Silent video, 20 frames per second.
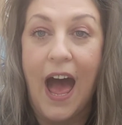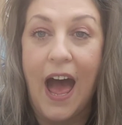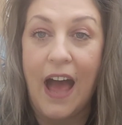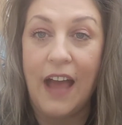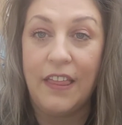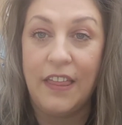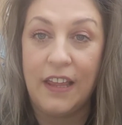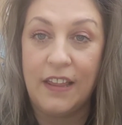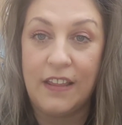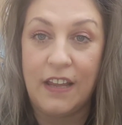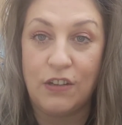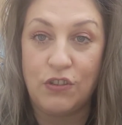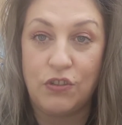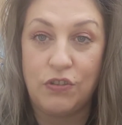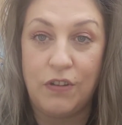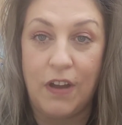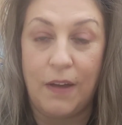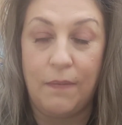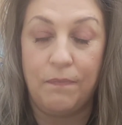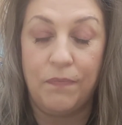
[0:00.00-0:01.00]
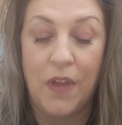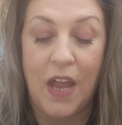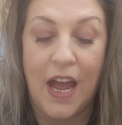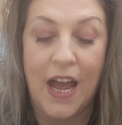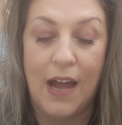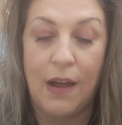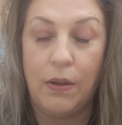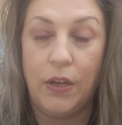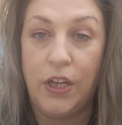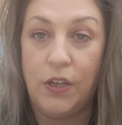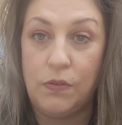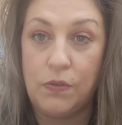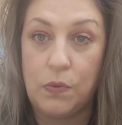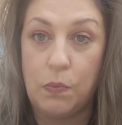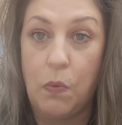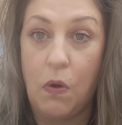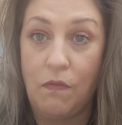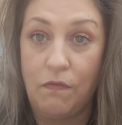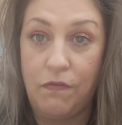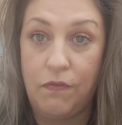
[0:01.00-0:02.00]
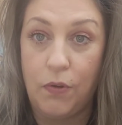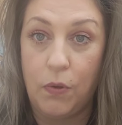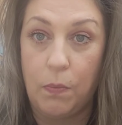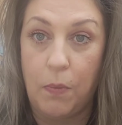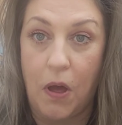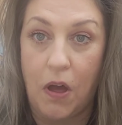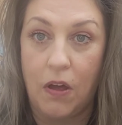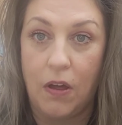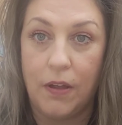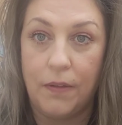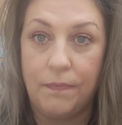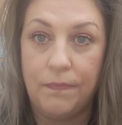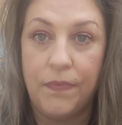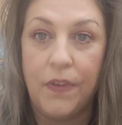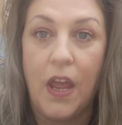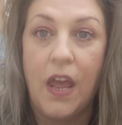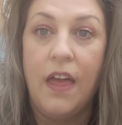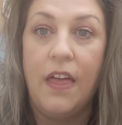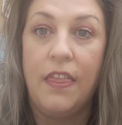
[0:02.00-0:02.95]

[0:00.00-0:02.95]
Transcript: I think that's true. I used one full bottle,